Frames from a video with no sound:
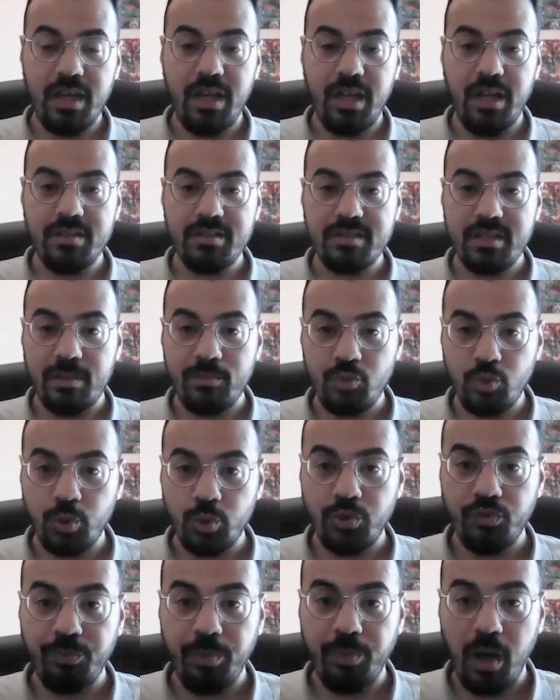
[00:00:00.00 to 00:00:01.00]
in some
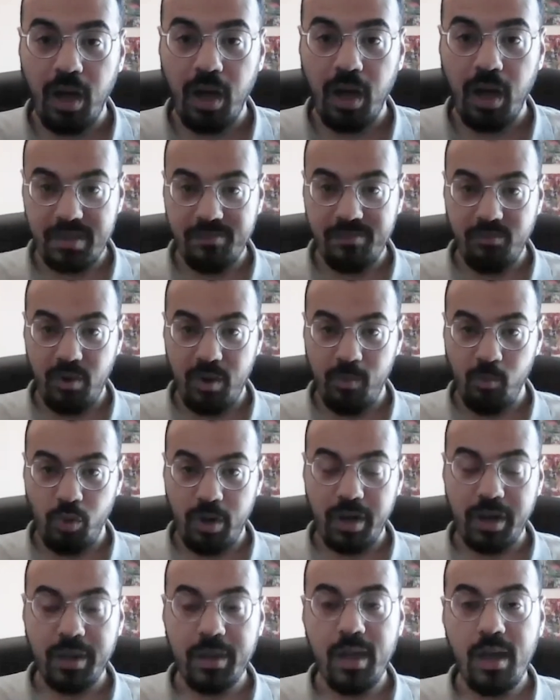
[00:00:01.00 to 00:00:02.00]
sort of positive
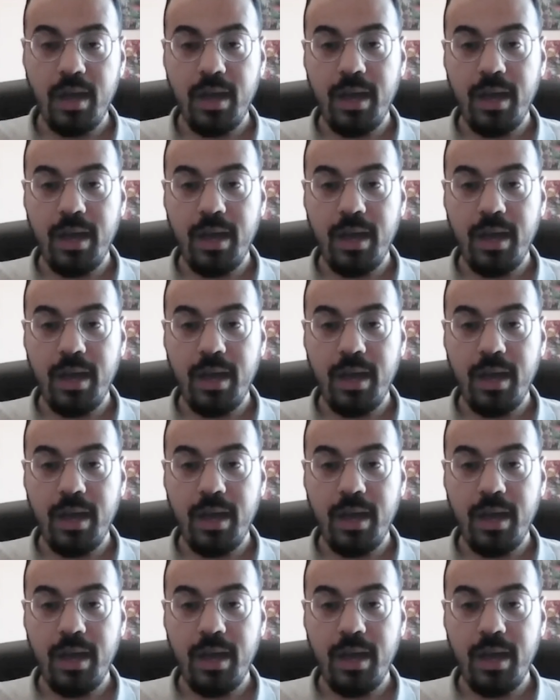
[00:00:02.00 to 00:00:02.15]
framework.